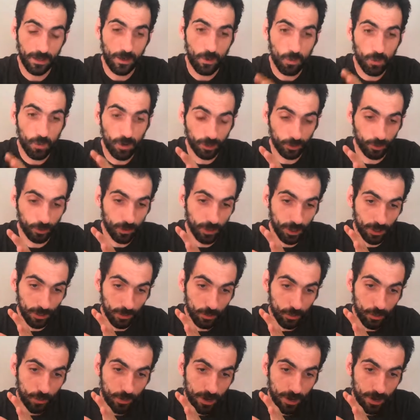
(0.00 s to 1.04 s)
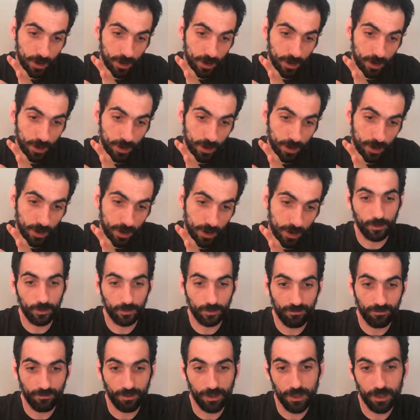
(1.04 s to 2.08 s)
What we are doing with the
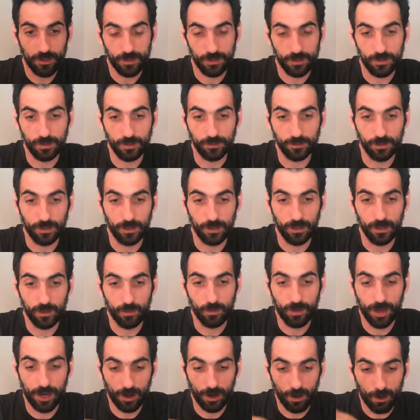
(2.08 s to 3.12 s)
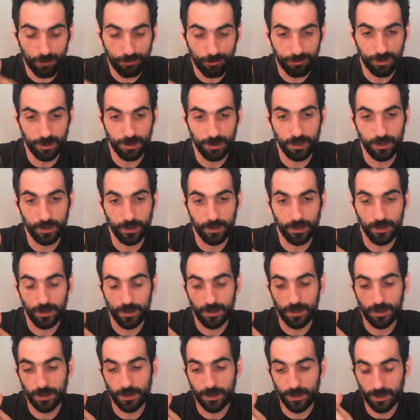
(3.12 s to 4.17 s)
notification controller, we are offering
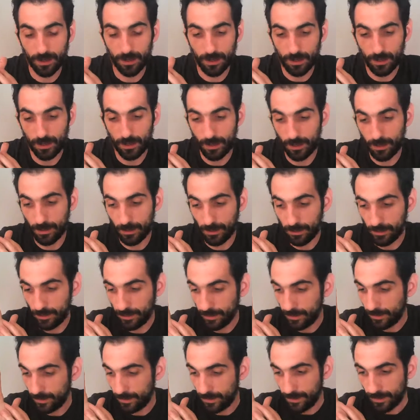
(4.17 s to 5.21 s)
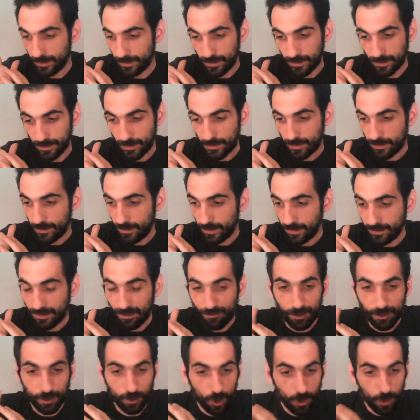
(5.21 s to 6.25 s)
a
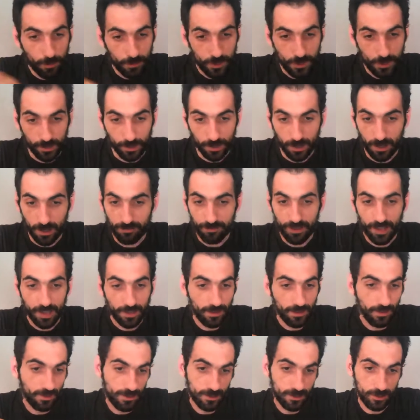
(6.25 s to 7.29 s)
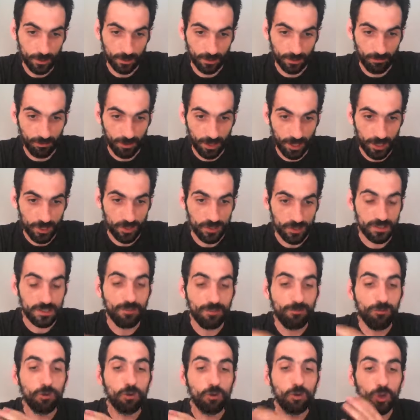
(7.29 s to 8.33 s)
different option of getting these notifications
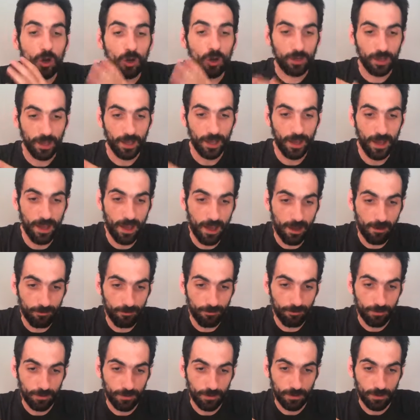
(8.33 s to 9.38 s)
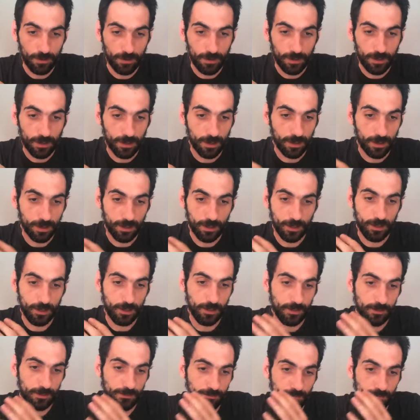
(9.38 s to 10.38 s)
if you don't have a